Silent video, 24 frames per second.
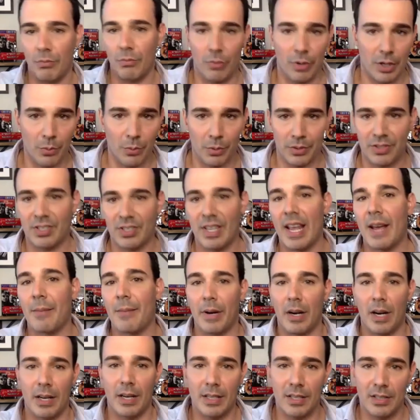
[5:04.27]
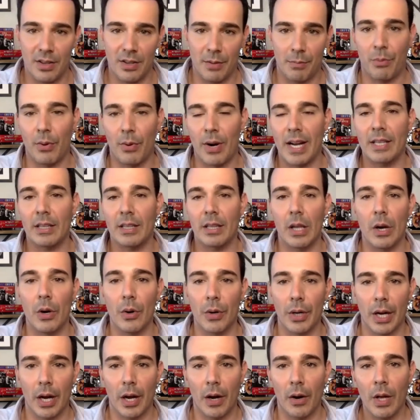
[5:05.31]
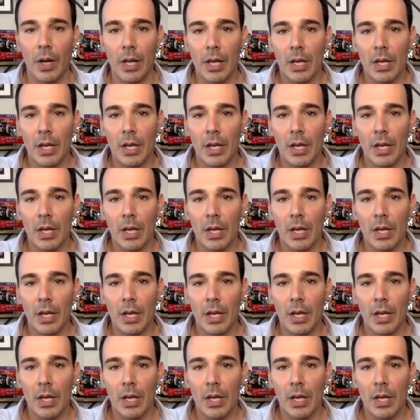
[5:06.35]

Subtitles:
you would stand behind as the brand logo.